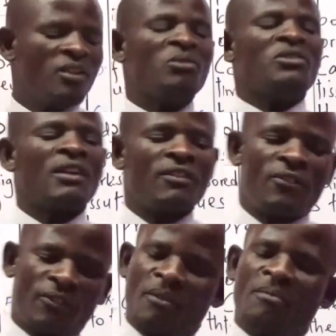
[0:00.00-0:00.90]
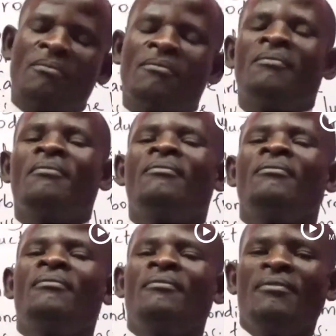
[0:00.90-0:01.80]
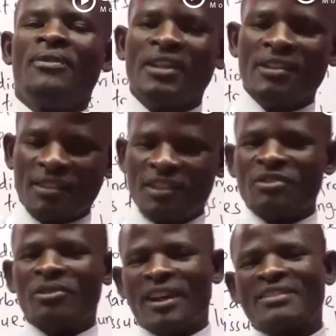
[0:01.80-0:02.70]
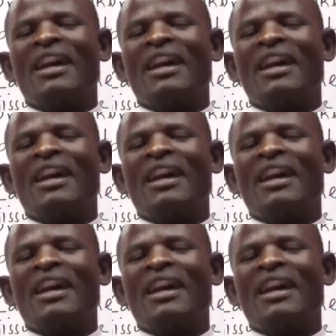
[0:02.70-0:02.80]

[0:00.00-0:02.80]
to suffer from the disease known as